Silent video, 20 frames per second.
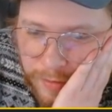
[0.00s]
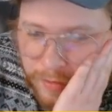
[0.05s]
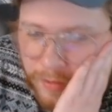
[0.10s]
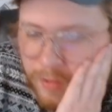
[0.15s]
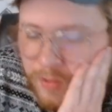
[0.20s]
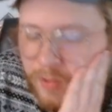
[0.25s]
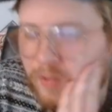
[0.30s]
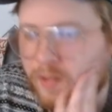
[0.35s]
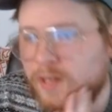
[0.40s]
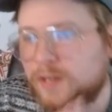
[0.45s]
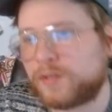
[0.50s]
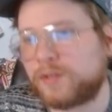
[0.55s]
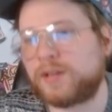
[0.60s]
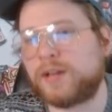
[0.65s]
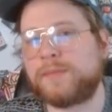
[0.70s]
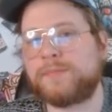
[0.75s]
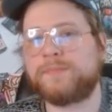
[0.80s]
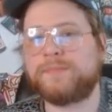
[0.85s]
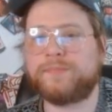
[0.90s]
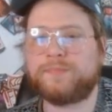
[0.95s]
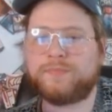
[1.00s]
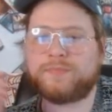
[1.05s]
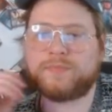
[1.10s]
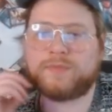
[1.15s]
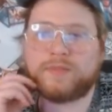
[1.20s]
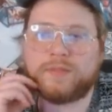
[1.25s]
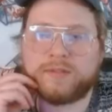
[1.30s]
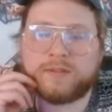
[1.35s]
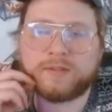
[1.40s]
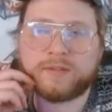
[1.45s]
There's a land. Okay.
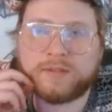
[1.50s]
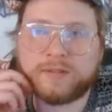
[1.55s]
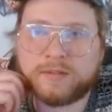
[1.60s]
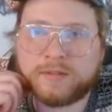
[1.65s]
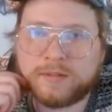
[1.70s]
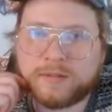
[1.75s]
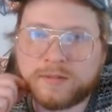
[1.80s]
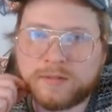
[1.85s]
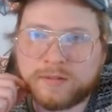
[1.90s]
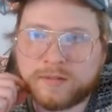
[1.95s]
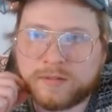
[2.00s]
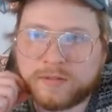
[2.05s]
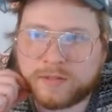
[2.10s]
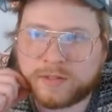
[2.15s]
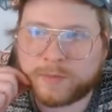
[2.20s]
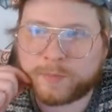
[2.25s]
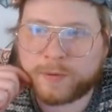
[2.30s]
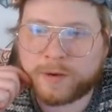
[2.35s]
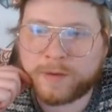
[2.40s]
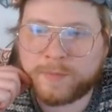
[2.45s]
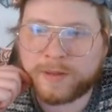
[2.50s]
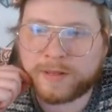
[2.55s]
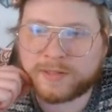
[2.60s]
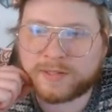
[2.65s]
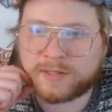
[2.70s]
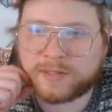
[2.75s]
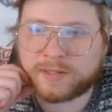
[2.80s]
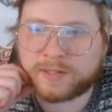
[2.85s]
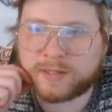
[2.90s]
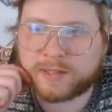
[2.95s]
So they probably
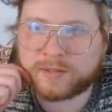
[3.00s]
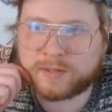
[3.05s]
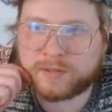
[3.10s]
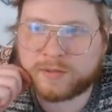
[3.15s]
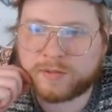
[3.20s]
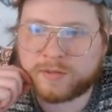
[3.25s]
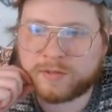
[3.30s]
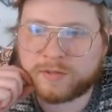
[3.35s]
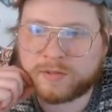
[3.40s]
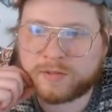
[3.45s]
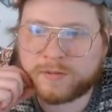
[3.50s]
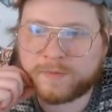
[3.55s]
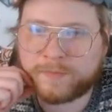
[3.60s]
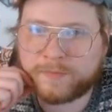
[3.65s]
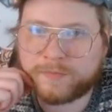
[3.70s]
bounce the Sentinel.